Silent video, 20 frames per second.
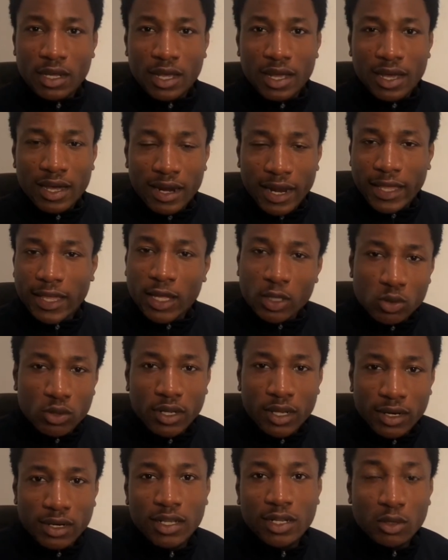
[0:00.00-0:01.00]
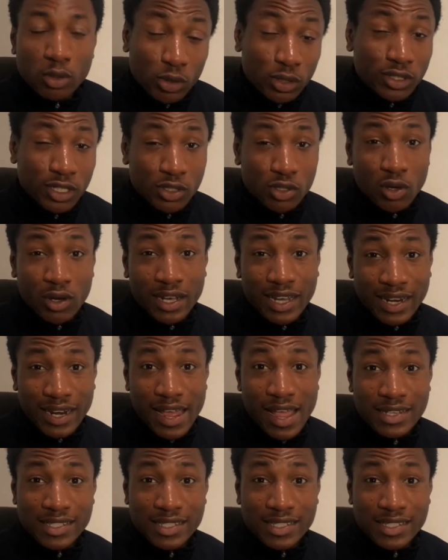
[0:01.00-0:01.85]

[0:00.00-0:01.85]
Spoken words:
Like, it will literally look disorganized.